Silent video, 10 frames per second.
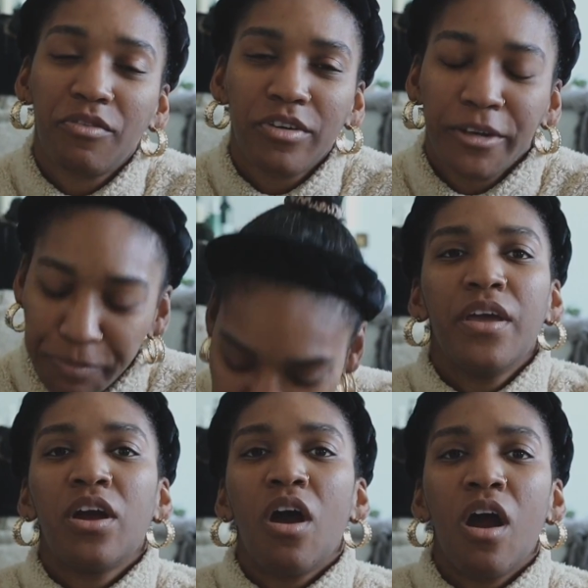for real,
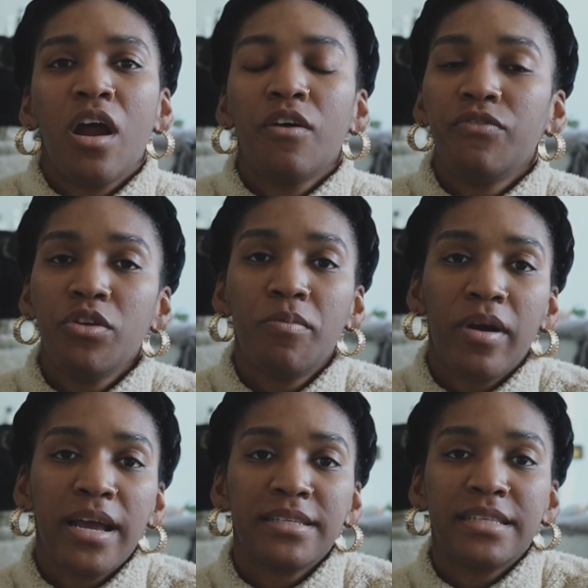there are a few
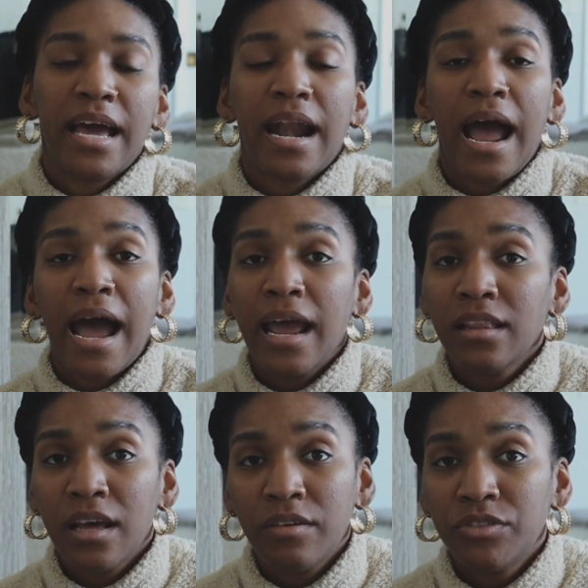brands that I
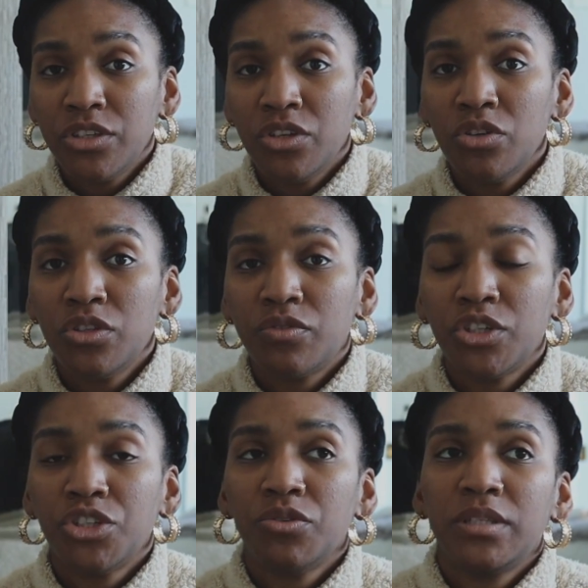love to use
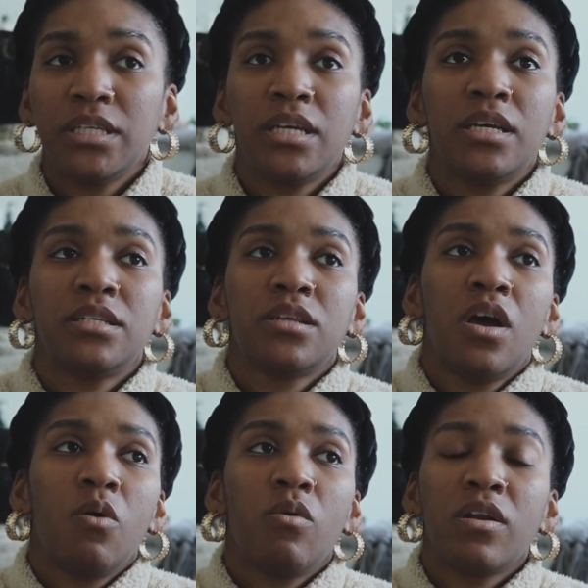for juices,
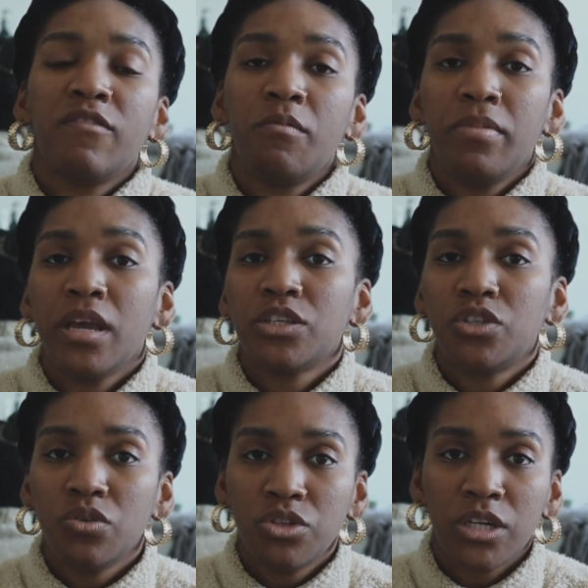one of them being
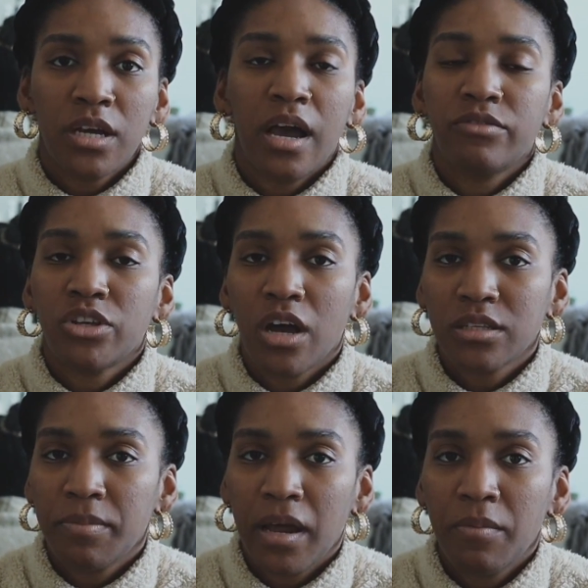Sourdough. I've
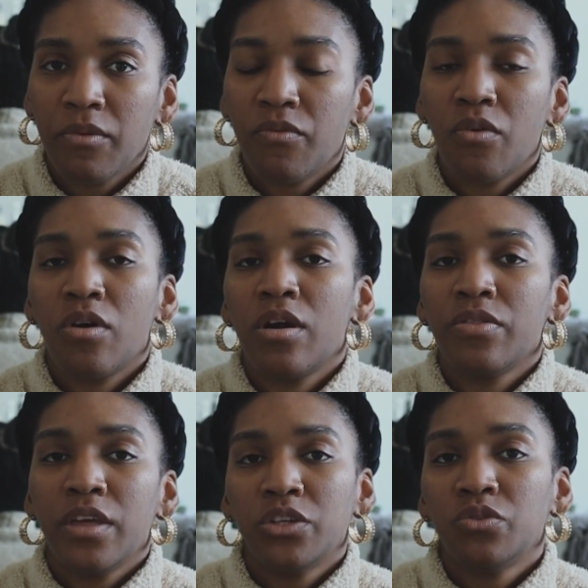talked about it
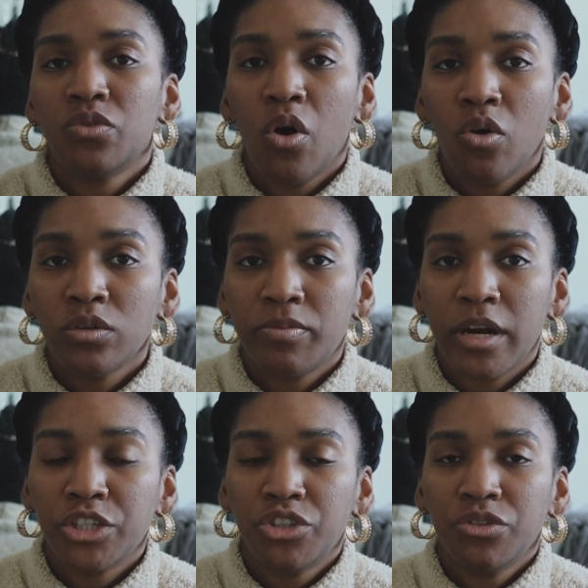before. They do cold
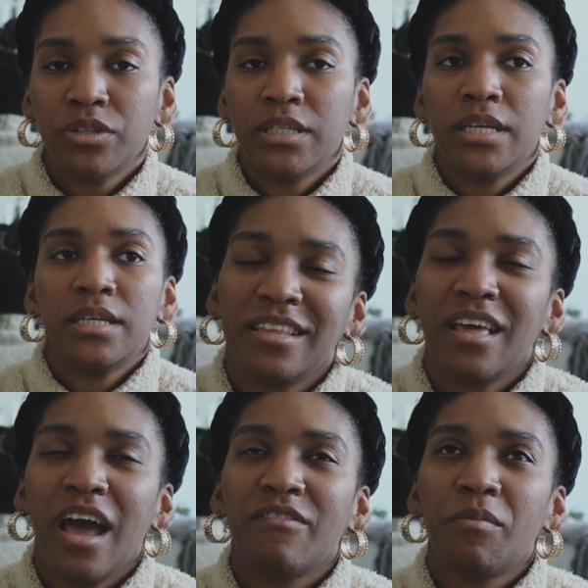pressed juices and
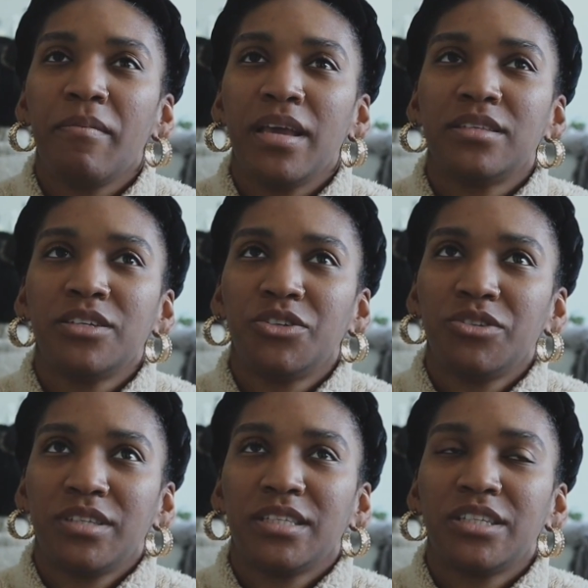they have amazing
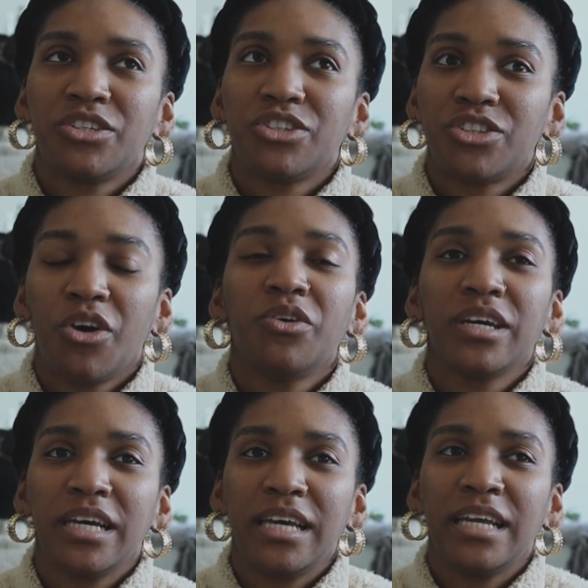juices. They're so
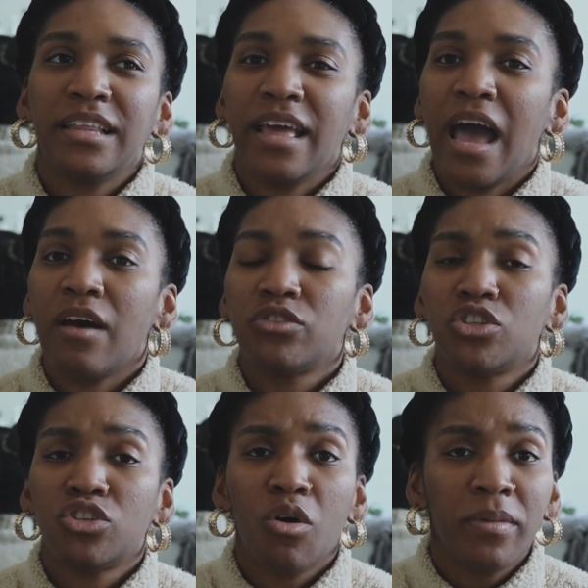good. They have
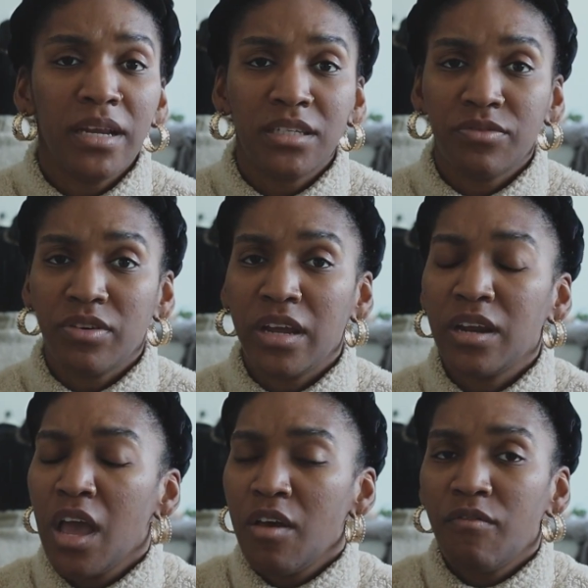so many
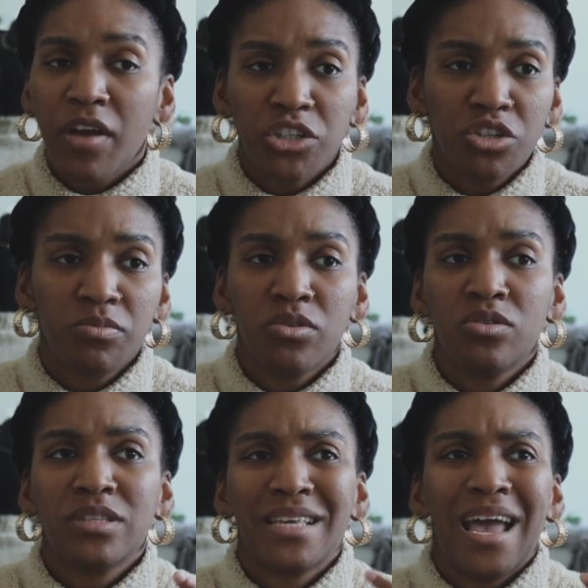different
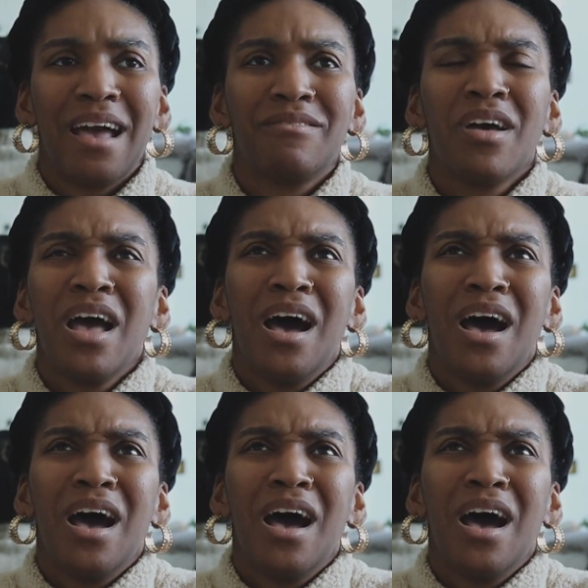vegetables. They have